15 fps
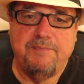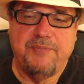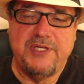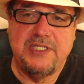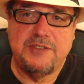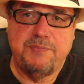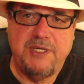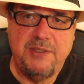
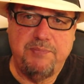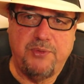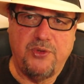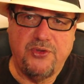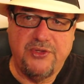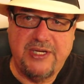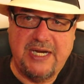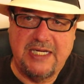these
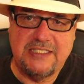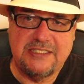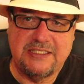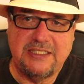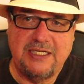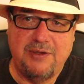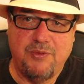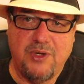people that I
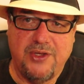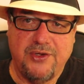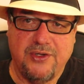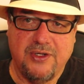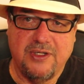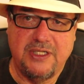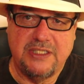see, whether